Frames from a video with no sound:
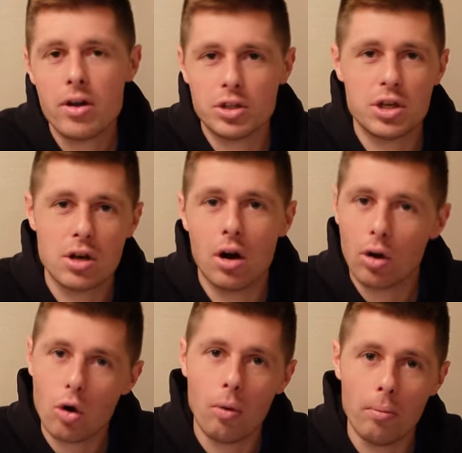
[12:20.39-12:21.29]
and she
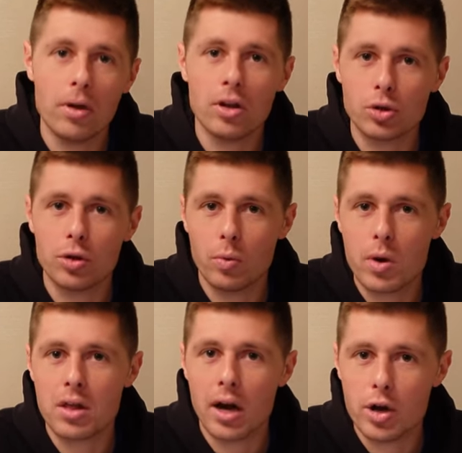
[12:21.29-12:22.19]
can't come during the
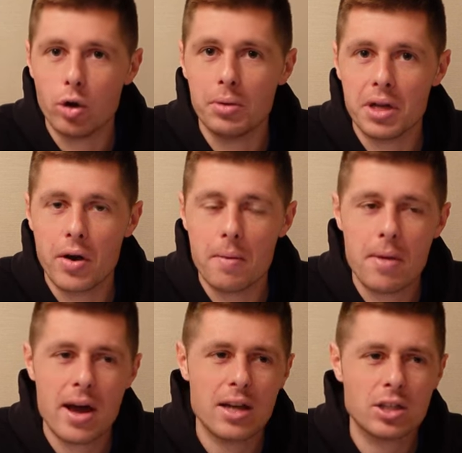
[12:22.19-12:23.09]
week that I normally go in May.